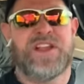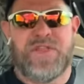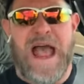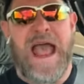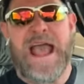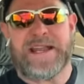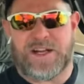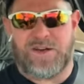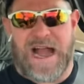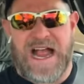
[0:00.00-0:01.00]
the
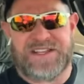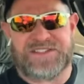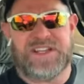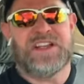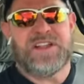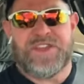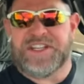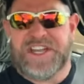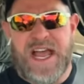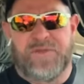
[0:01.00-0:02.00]
Antichrist, the
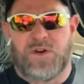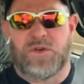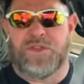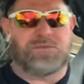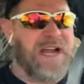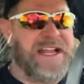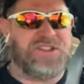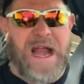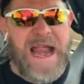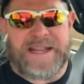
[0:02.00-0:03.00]
devil, the red
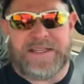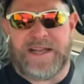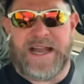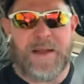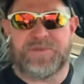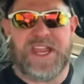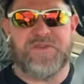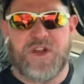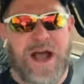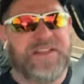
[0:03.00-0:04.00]
dragon, and I'm
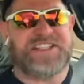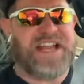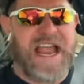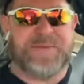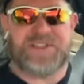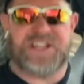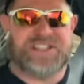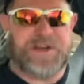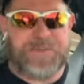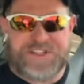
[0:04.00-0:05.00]
giving you all these names because
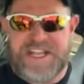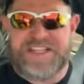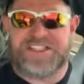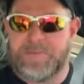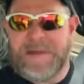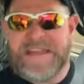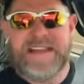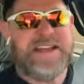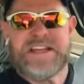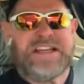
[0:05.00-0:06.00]
he pretends to be
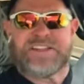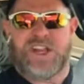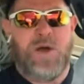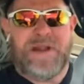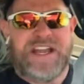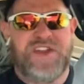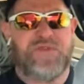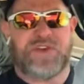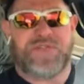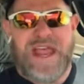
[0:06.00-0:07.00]
so many
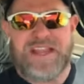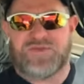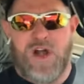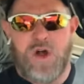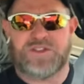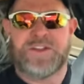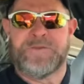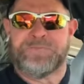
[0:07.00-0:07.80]
different things, folks.